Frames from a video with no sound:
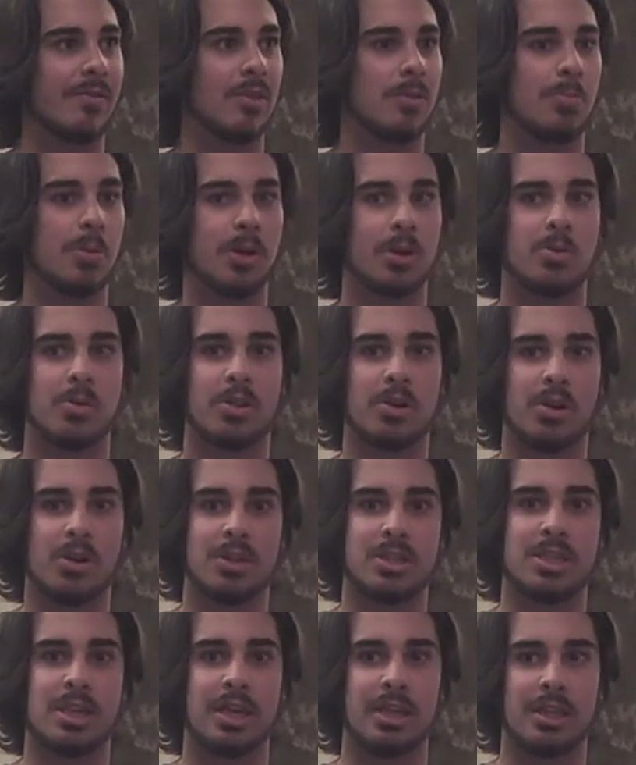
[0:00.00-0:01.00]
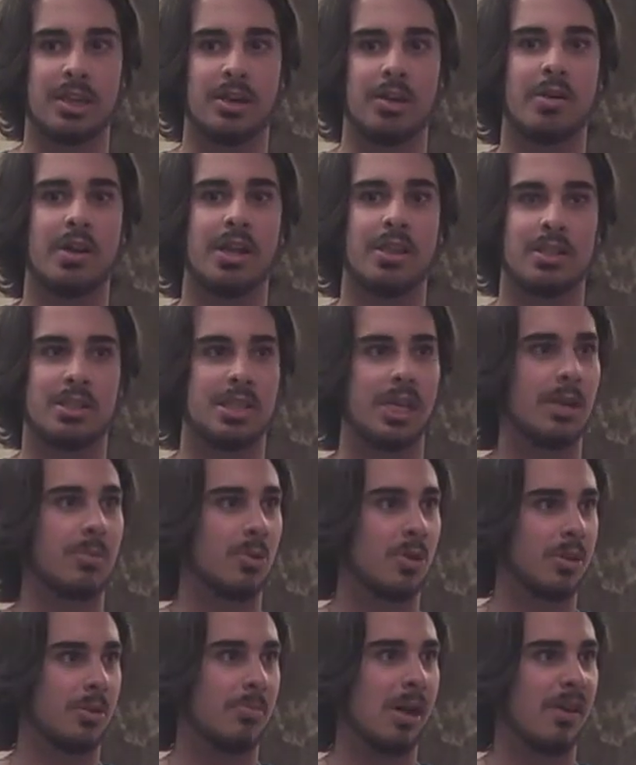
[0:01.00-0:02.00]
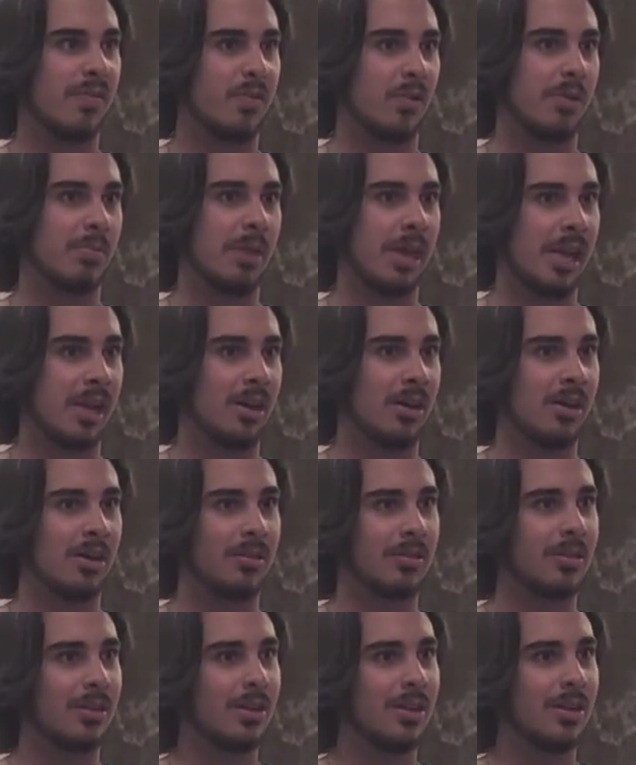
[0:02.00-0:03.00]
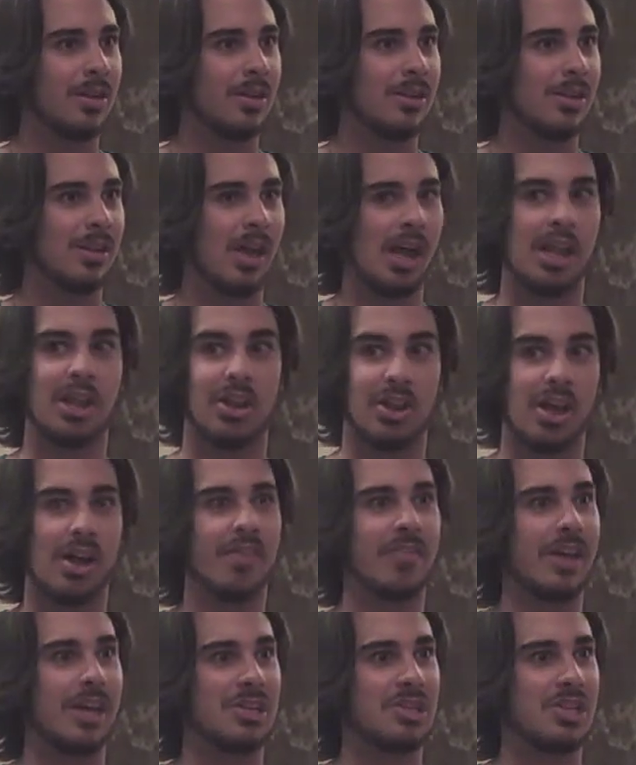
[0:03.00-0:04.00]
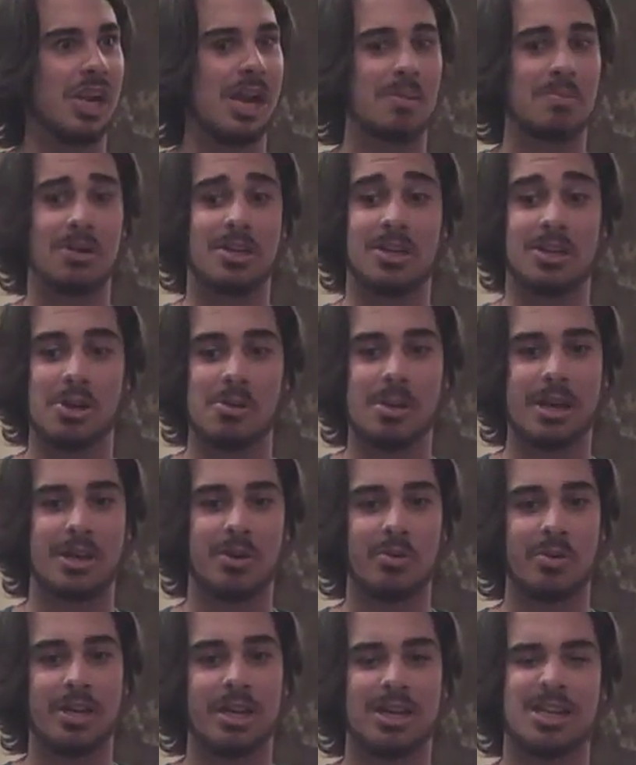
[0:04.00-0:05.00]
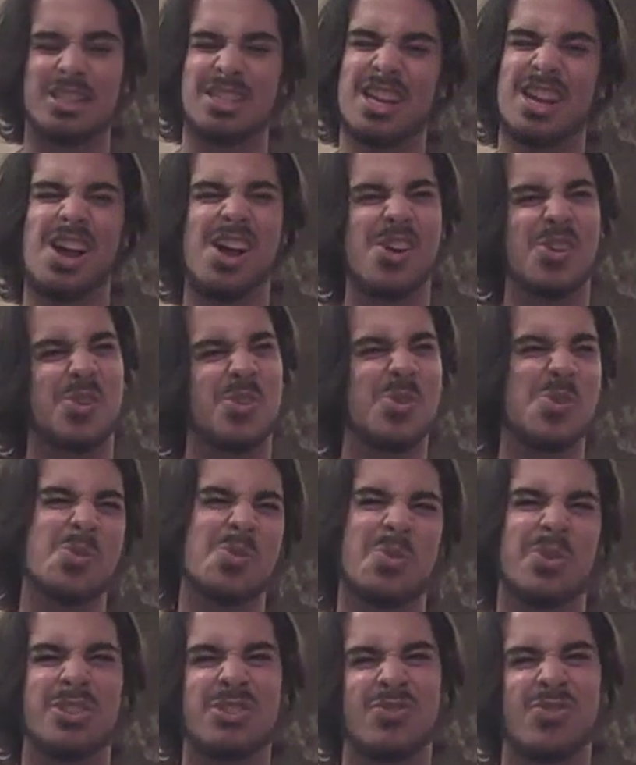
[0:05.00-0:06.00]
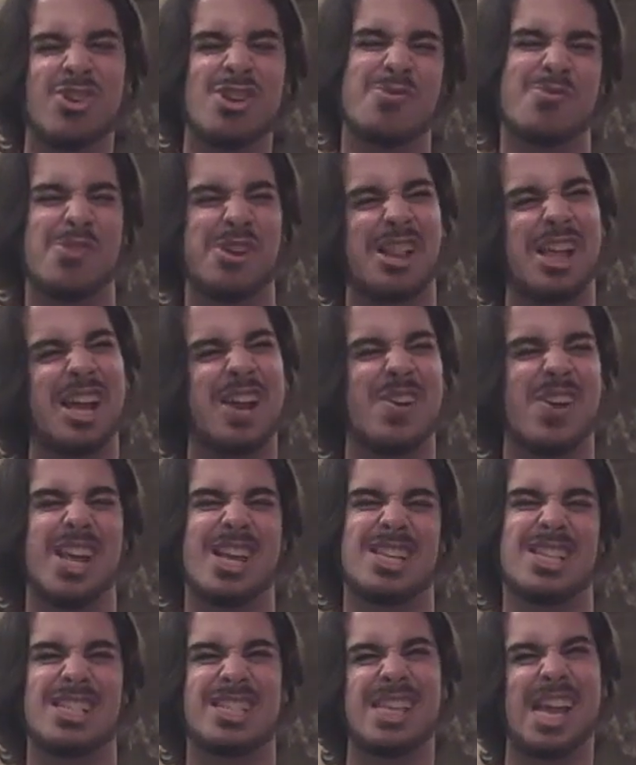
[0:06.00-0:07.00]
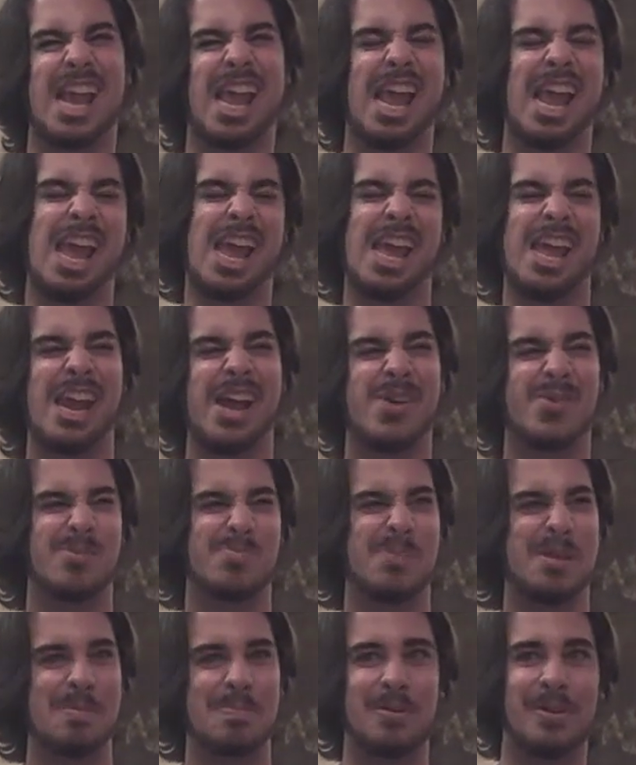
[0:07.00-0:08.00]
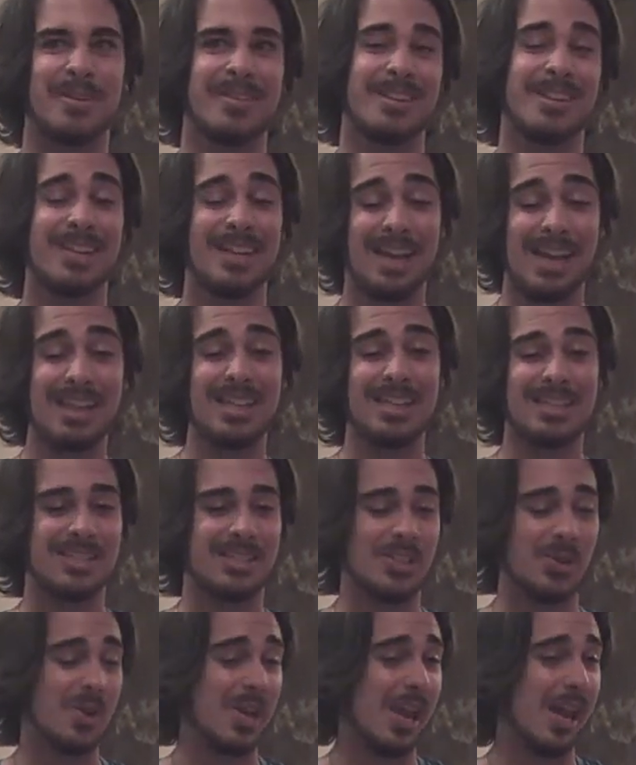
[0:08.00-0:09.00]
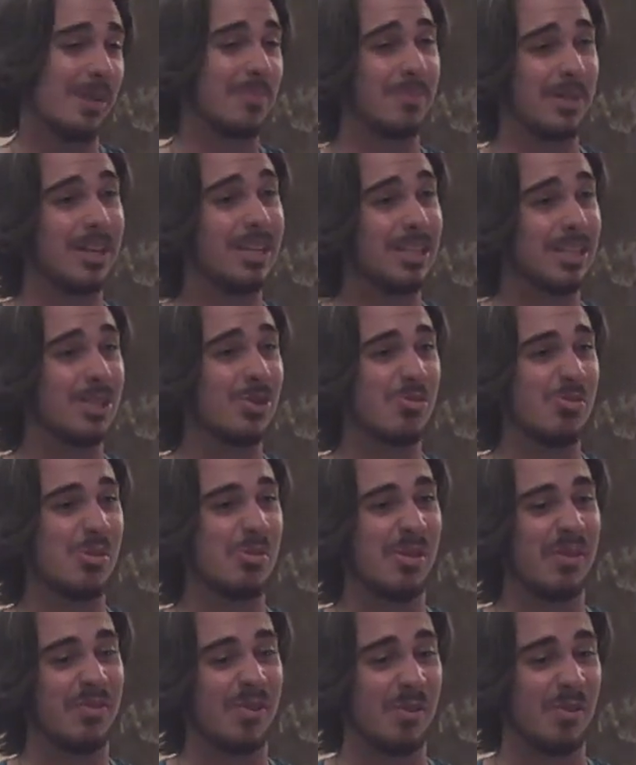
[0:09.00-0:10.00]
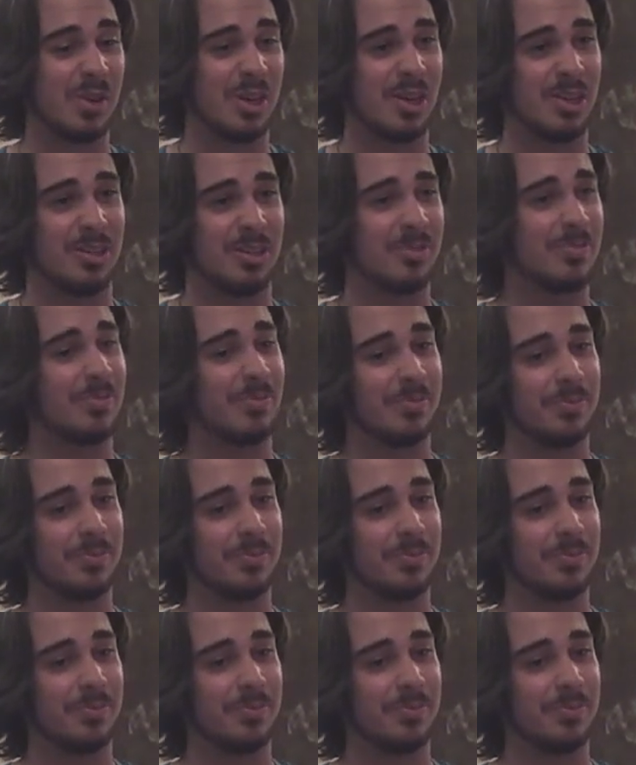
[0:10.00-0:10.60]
7th book when they're all sitting there around the table in the Malfoy Manor, and I love that chapter. And you go back and read it because like, oh cool, what's Voldemort like when he's just like hanging out with people? And that's so yeah, I guess he would be my favorite character.